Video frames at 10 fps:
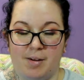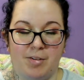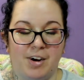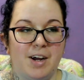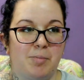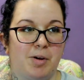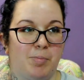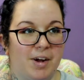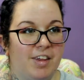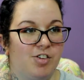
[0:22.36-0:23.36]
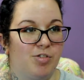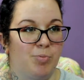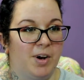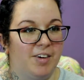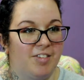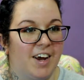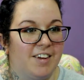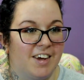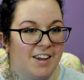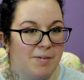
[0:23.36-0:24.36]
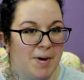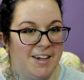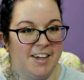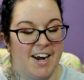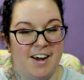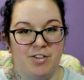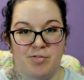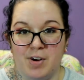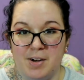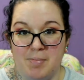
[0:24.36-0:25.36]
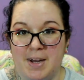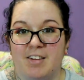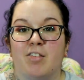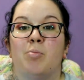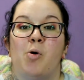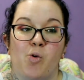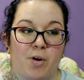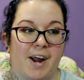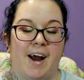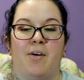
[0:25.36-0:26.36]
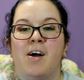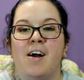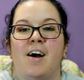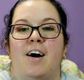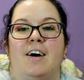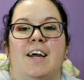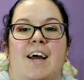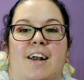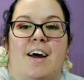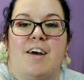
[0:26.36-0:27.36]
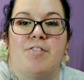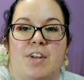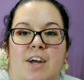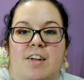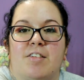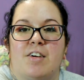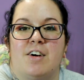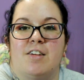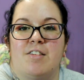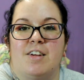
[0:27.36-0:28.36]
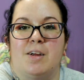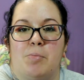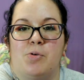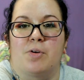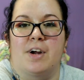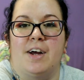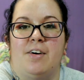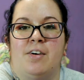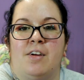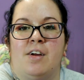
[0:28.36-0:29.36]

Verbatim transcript: Sorry I'm out of breath, I just went outside to get the mail and I had to run because it's pouring out. Again, I feel like it's constantly pouring out.